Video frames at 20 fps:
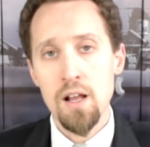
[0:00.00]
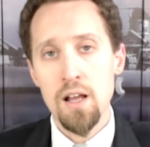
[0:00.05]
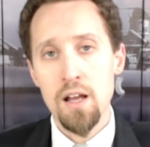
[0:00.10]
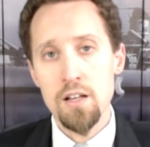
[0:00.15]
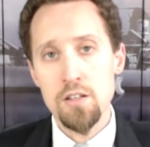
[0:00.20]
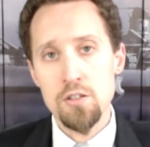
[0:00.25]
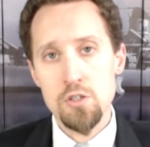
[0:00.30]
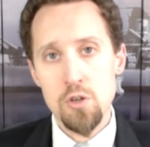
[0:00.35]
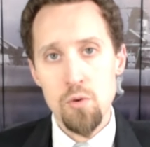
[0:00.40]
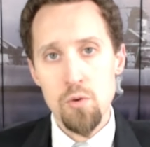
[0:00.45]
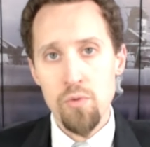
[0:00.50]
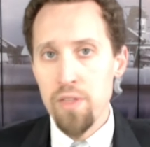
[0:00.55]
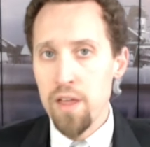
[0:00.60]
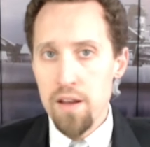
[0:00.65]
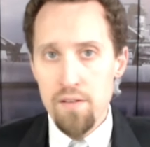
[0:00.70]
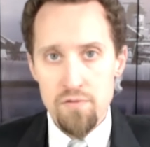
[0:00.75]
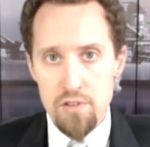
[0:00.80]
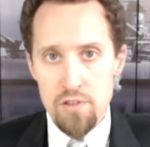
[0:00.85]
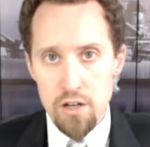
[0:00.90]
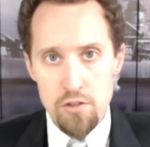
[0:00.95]
And so
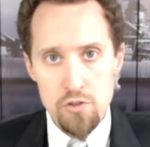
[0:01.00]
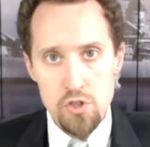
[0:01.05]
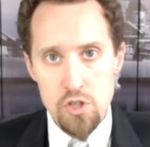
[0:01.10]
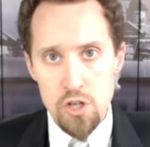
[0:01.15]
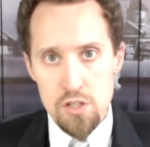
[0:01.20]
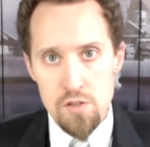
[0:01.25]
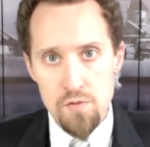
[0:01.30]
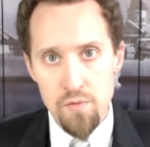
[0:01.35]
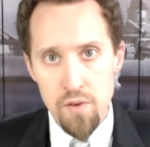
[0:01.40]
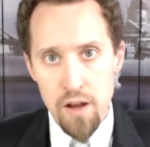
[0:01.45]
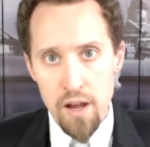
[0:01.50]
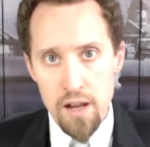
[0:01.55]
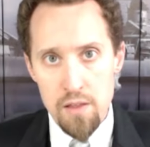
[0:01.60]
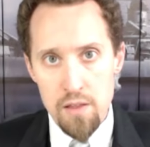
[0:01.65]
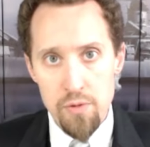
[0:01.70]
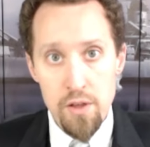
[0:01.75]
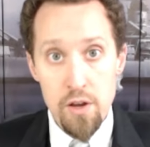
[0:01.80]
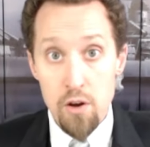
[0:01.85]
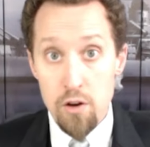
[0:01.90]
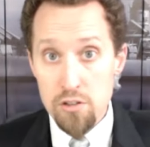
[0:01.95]
they've done just
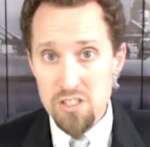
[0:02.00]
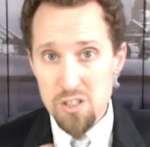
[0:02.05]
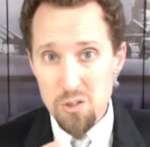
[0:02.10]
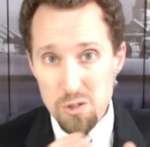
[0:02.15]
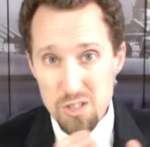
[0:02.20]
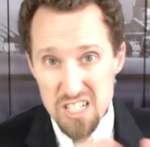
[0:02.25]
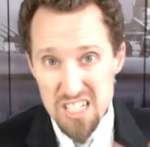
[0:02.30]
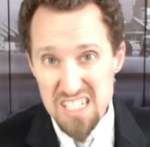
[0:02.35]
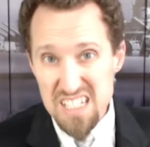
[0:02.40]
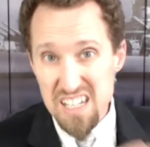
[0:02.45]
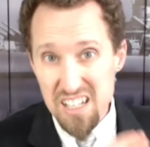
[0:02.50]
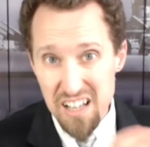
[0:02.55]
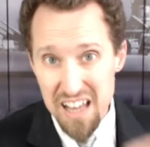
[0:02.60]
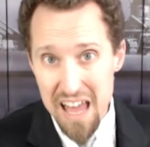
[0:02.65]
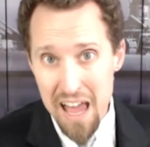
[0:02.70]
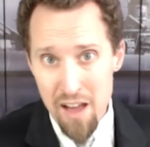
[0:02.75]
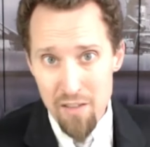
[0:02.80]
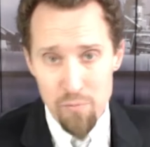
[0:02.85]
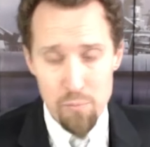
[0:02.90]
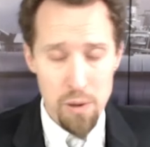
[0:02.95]
fine. They also still
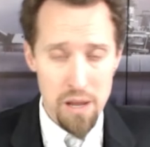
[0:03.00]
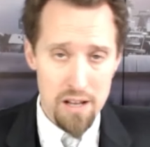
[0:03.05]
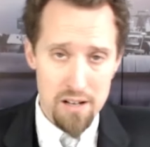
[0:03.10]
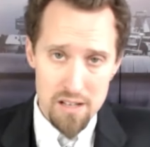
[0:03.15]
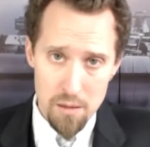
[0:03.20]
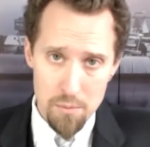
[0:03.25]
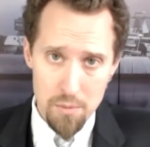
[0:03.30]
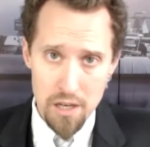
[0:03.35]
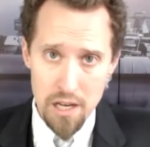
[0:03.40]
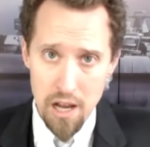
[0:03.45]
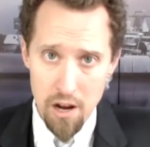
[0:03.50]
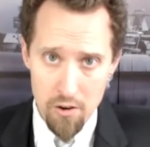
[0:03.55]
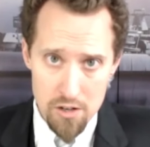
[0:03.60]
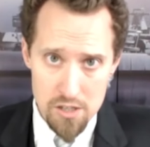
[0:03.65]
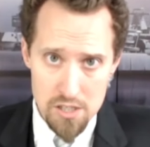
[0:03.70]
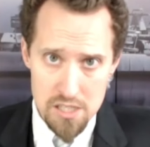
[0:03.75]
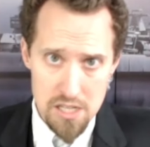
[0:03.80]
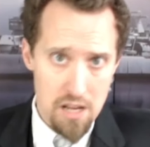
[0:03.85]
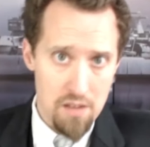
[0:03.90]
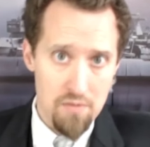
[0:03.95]
have pandemic era
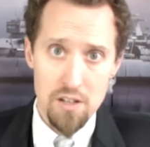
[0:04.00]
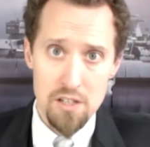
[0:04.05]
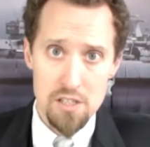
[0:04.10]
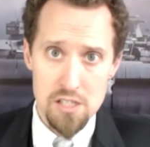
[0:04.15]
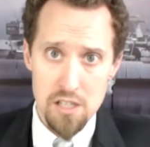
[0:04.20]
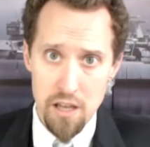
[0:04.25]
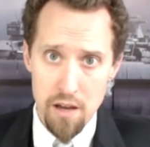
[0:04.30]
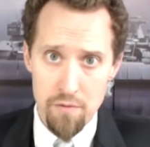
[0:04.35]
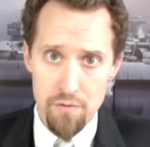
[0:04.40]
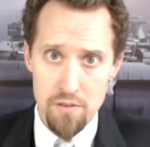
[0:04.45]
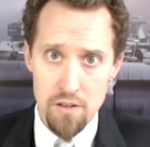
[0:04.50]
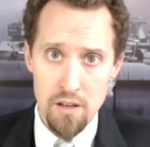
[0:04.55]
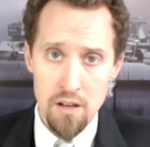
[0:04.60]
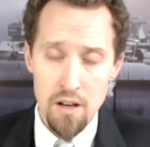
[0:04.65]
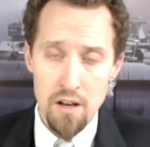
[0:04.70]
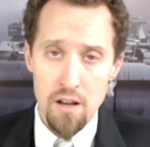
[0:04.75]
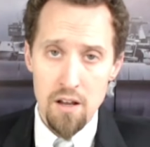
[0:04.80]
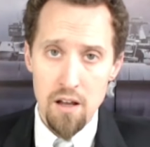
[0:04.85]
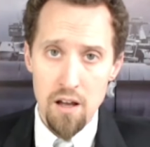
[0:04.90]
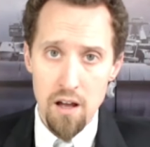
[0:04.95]
savings left
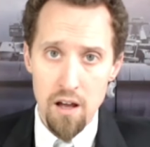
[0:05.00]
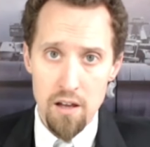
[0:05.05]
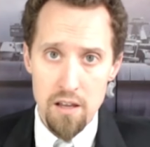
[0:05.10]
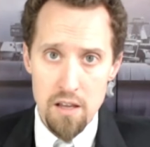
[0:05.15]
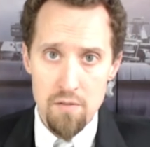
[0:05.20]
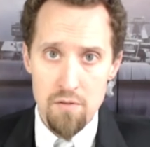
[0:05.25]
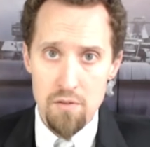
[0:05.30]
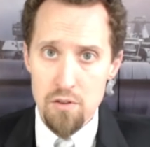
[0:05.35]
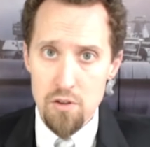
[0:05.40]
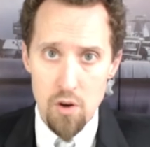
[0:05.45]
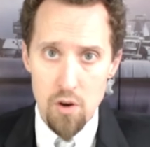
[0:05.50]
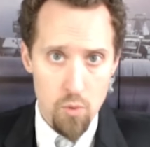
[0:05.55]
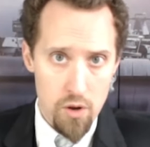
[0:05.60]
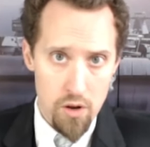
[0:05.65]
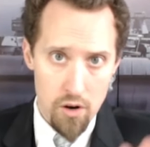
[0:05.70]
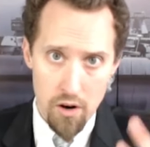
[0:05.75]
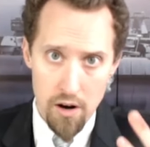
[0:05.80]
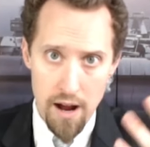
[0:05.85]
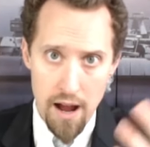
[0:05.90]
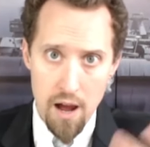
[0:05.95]
uh, even though we
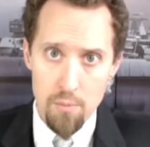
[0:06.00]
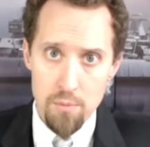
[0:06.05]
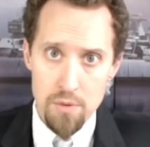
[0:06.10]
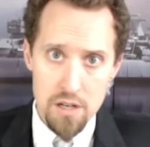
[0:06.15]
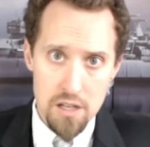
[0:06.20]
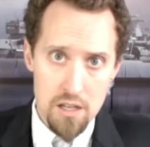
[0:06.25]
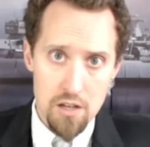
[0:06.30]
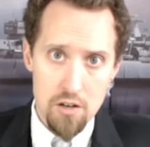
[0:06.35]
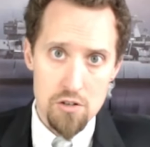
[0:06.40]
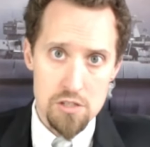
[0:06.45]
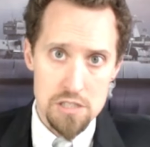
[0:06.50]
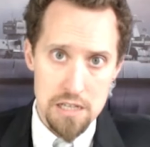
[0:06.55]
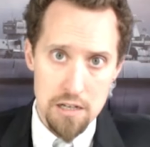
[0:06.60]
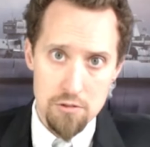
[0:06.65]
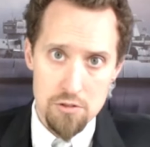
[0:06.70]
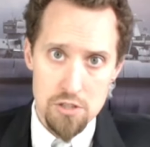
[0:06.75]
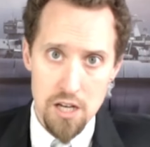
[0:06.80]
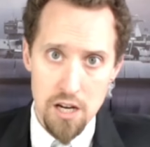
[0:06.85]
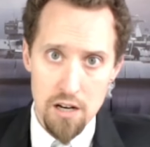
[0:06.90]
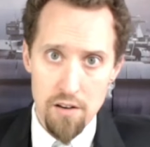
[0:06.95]
are how many years
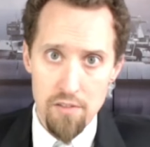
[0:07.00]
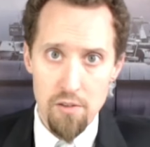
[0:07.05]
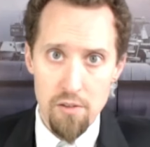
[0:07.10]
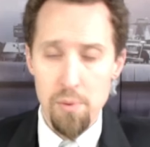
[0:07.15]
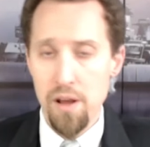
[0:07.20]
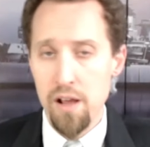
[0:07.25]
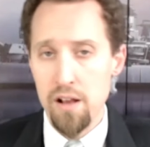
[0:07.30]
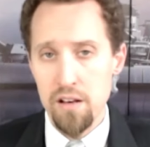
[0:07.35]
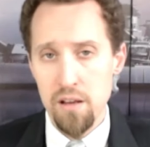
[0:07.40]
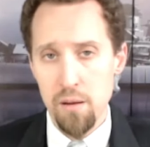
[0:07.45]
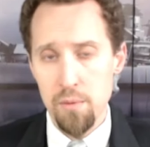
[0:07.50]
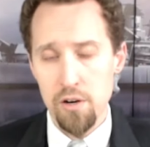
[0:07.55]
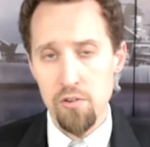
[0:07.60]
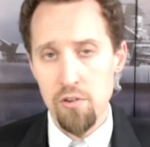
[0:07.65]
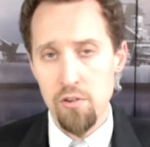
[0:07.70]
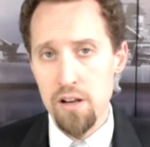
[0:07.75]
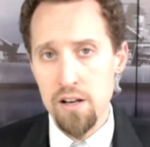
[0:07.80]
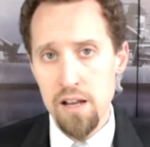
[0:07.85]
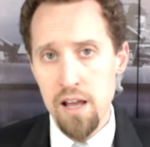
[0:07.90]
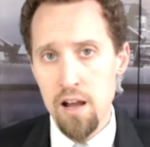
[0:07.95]
outside of the pandemic
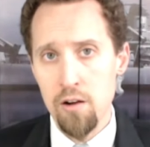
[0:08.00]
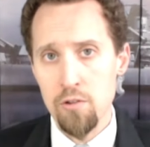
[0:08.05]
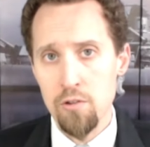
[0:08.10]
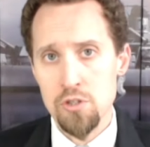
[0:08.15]
right now.